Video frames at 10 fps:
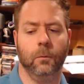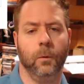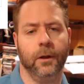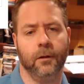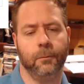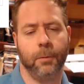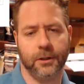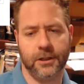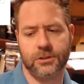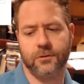with
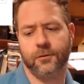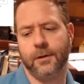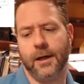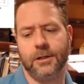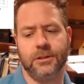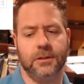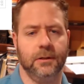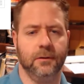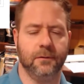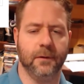partition
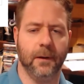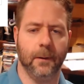strategies,